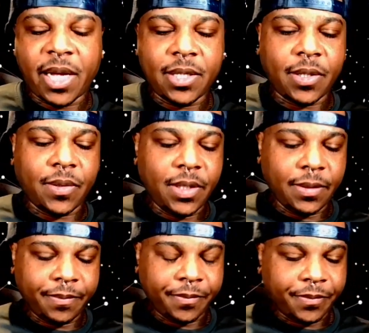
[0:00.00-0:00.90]
being told.
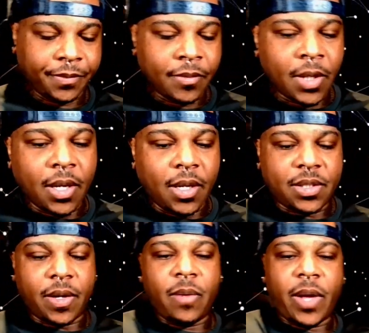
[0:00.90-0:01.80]

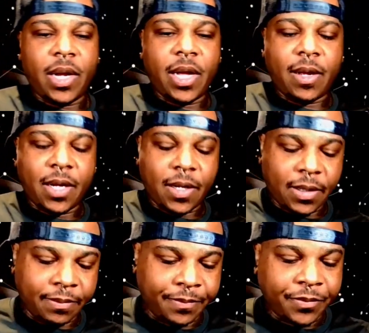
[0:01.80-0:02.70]
So anyway,
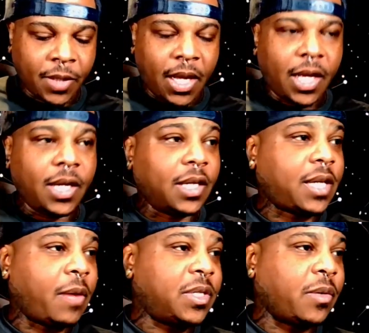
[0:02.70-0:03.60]
it
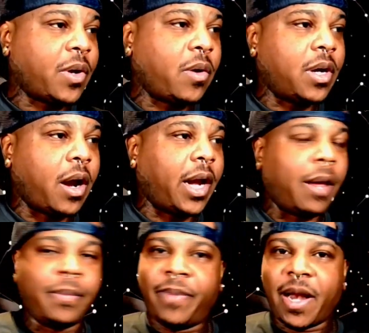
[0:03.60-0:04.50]
looks like we're still recording. All right,
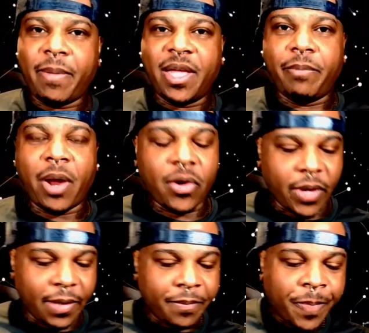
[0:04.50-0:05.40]
I be getting
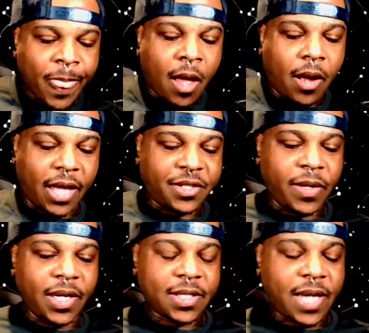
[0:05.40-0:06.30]
paranoid. Okay,
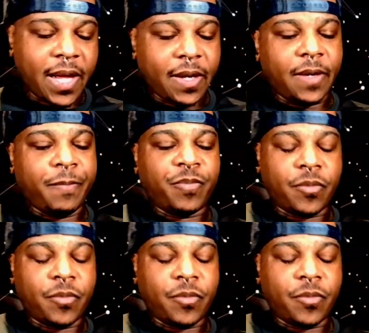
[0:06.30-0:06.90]
so it looks like